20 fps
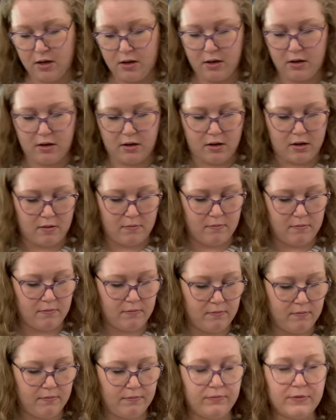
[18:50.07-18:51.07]
Um,
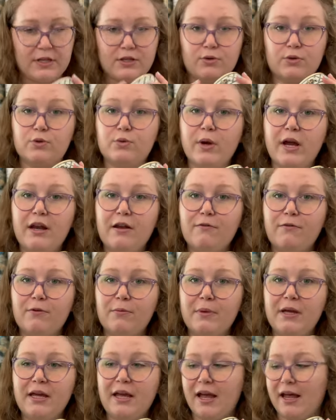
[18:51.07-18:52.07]
this was waiting for
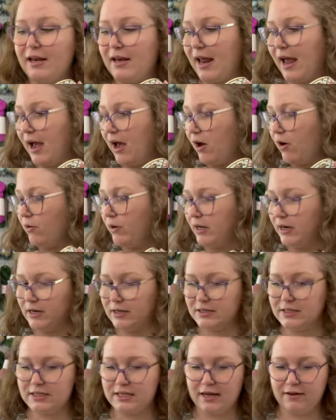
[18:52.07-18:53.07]
me and now it
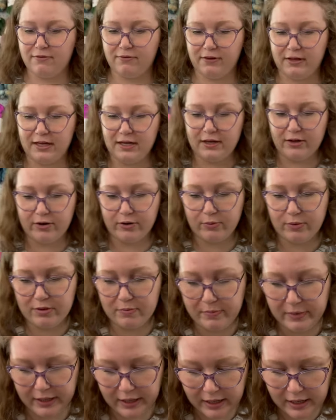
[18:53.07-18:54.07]
is safely here with
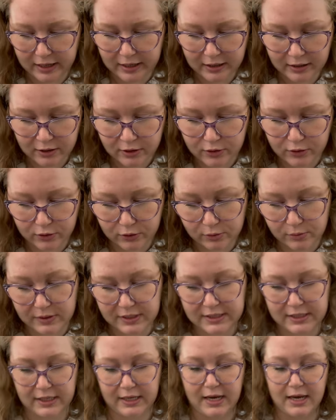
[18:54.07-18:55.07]
me in
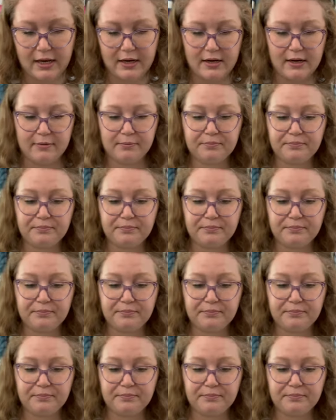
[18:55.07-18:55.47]
Louisiana.